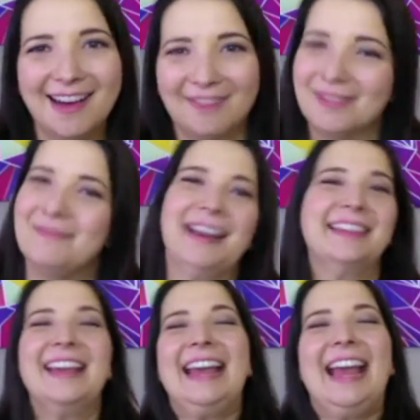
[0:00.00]
of the month,
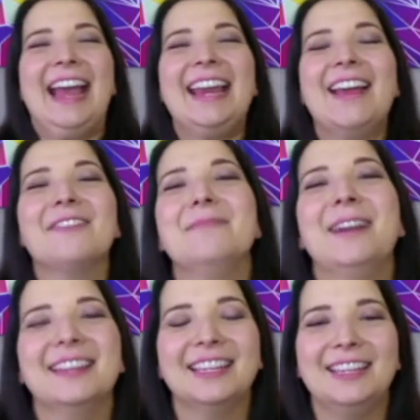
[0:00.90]
and every
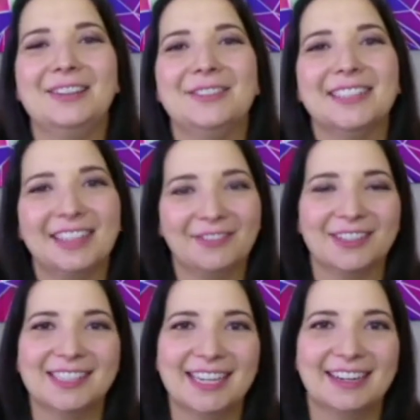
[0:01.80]
month you deliver
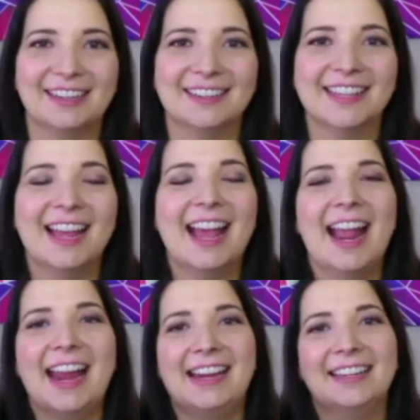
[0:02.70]
stickers
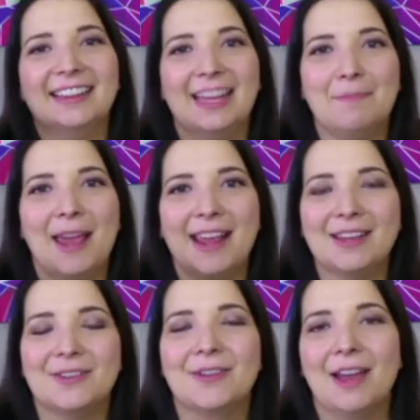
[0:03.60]
and they pay
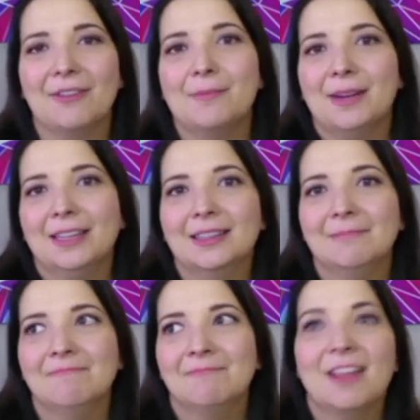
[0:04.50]
you every month
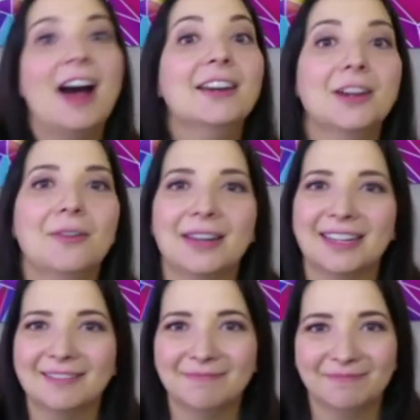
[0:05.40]

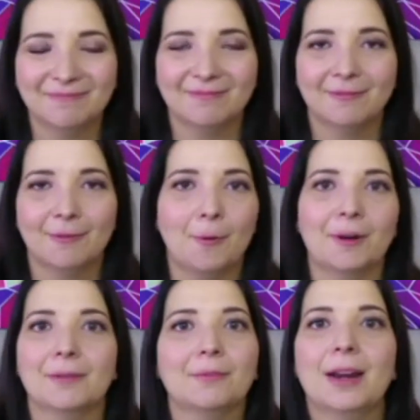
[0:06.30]
ongoing
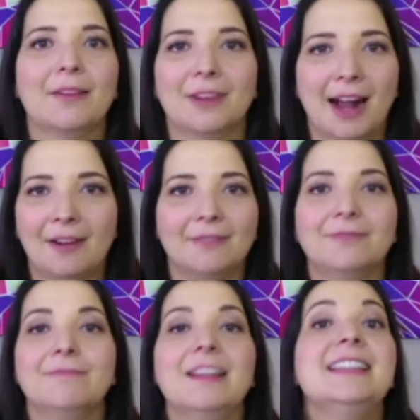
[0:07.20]
for whatever, help
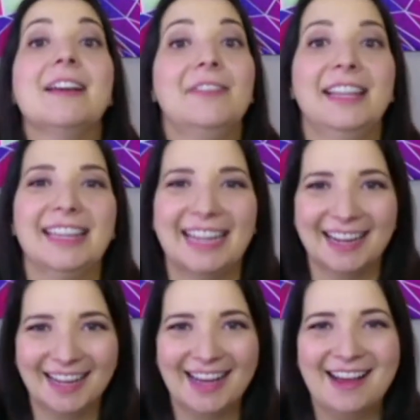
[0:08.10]
indefinitely.
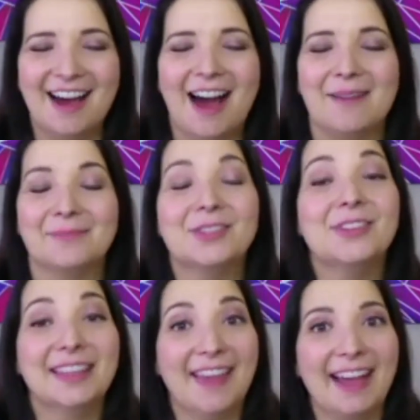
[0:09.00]
Um, so you
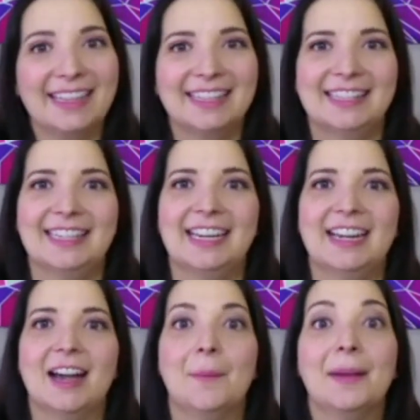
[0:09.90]
get that consistent
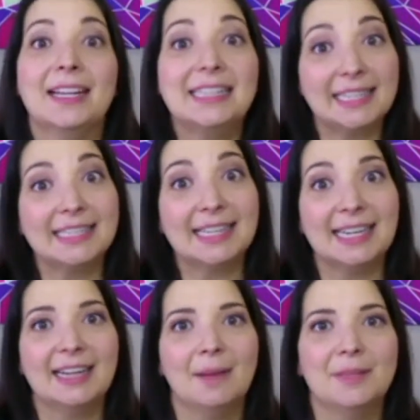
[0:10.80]
income. Consistent
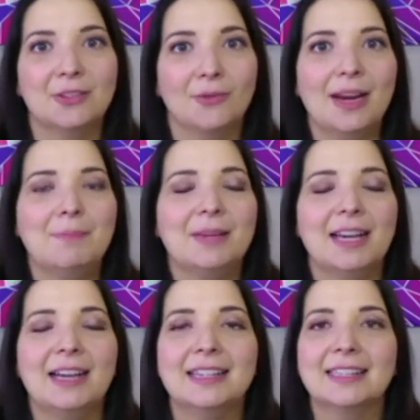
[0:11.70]
income is great
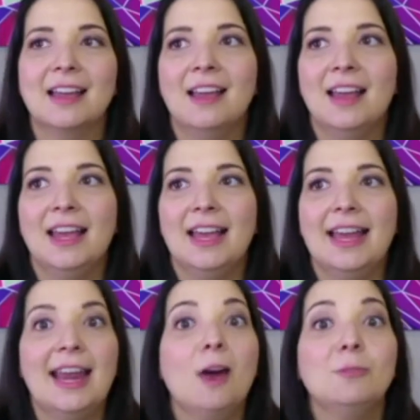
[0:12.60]
because
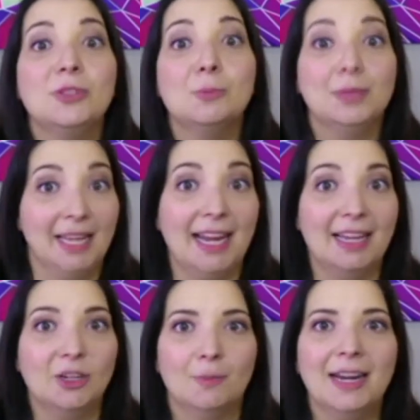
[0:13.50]
it helps you
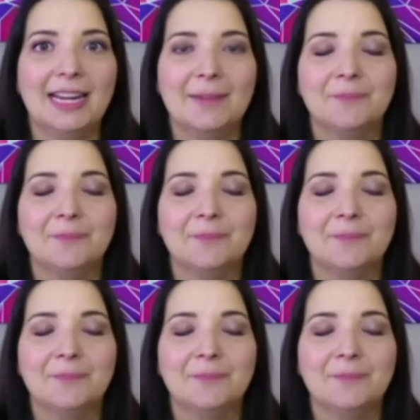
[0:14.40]
plan your money.